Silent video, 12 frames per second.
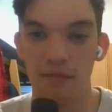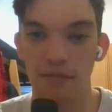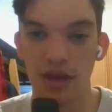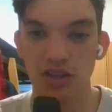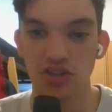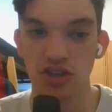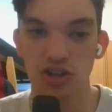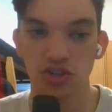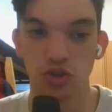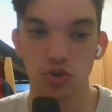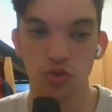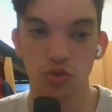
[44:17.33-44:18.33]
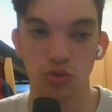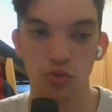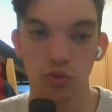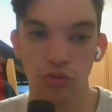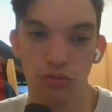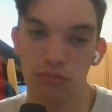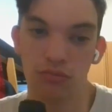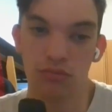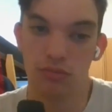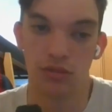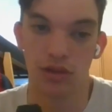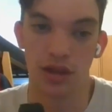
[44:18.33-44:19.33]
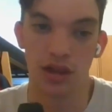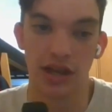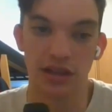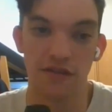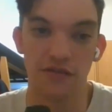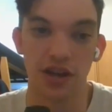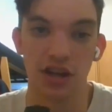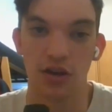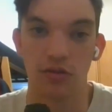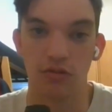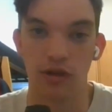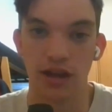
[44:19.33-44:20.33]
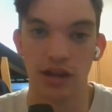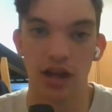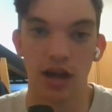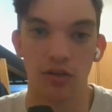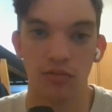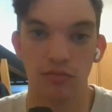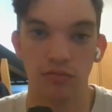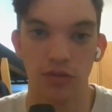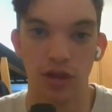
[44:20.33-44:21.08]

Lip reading: make sure to like the video right now.